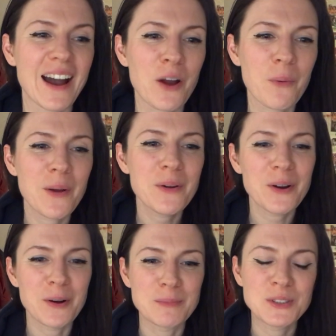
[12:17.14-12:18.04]
I woke
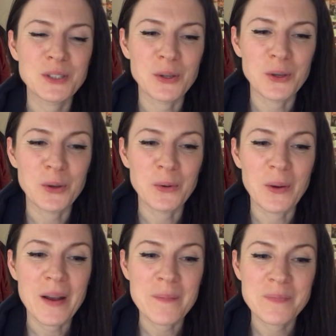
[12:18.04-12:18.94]
up
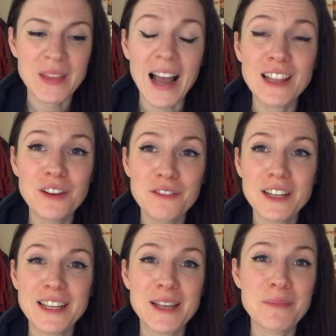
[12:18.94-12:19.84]
to a
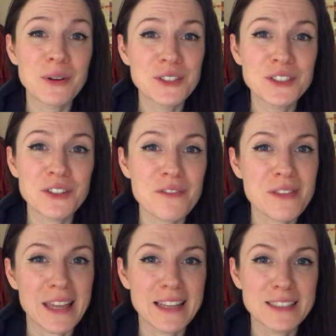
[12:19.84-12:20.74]
lovely bunch of
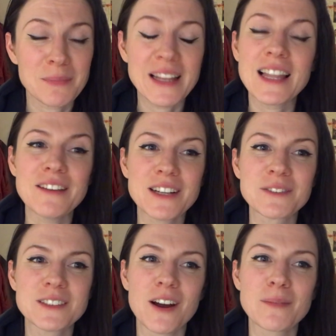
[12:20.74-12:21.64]
things being left
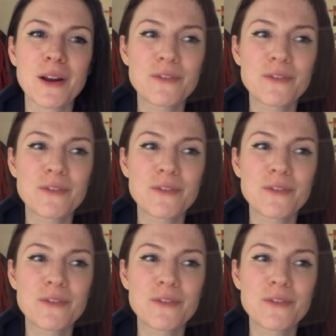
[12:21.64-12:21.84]
outside my